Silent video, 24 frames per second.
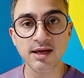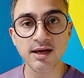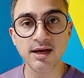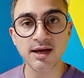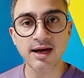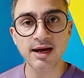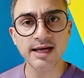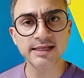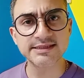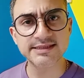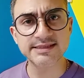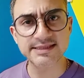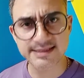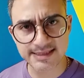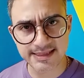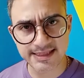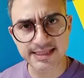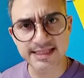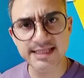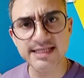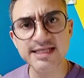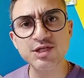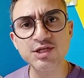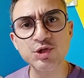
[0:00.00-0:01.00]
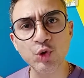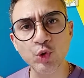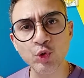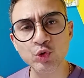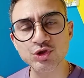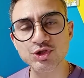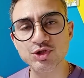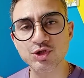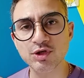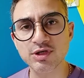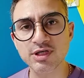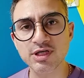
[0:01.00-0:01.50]
i see
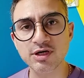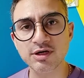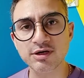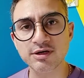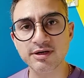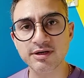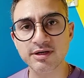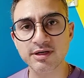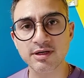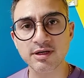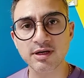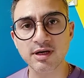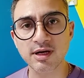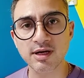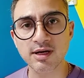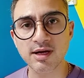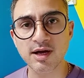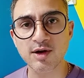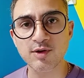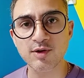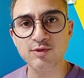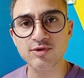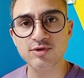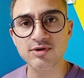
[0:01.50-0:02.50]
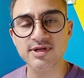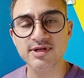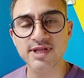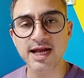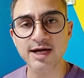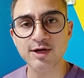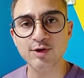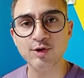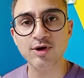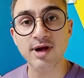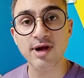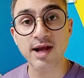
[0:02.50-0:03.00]
notes on your uh, account
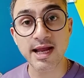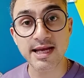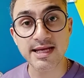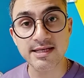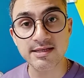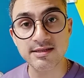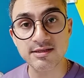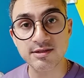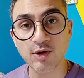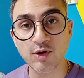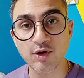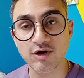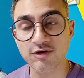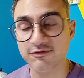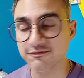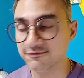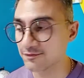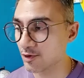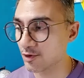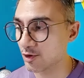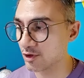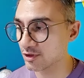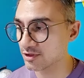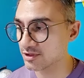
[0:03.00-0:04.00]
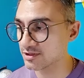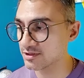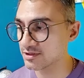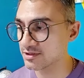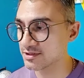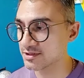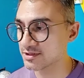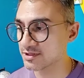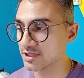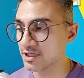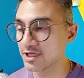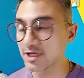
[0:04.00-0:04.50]
that on 9th of
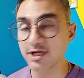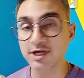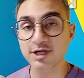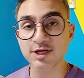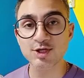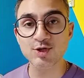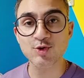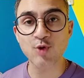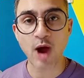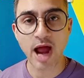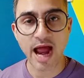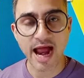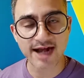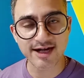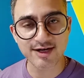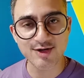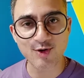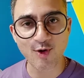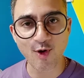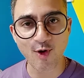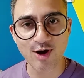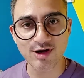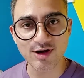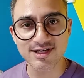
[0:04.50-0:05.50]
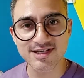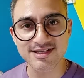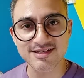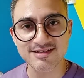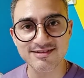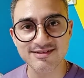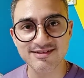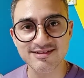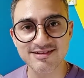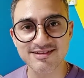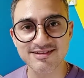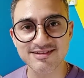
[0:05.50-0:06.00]
august you had called
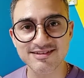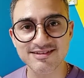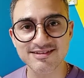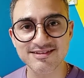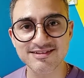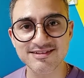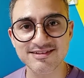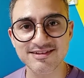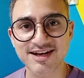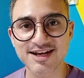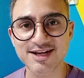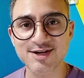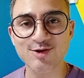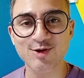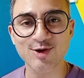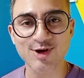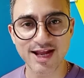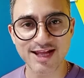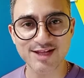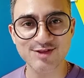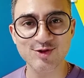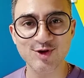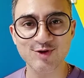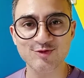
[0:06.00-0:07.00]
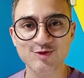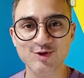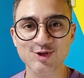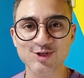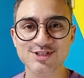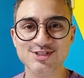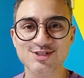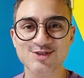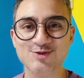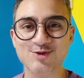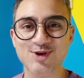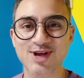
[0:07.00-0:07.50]
in right on 9th of
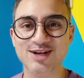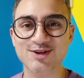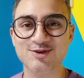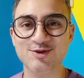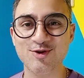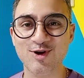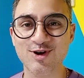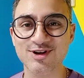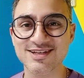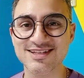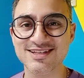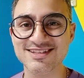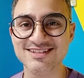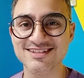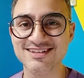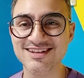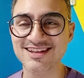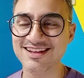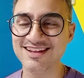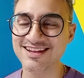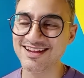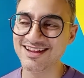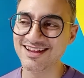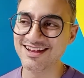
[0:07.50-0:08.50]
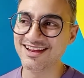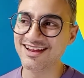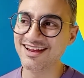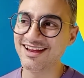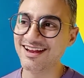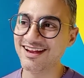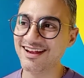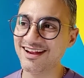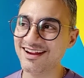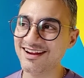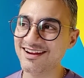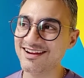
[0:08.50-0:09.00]
august you had called in
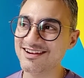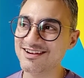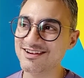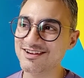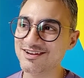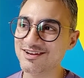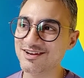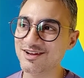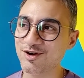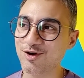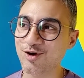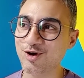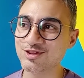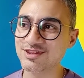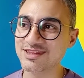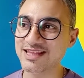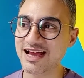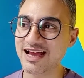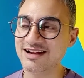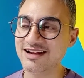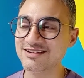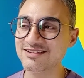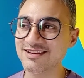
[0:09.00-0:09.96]
and on that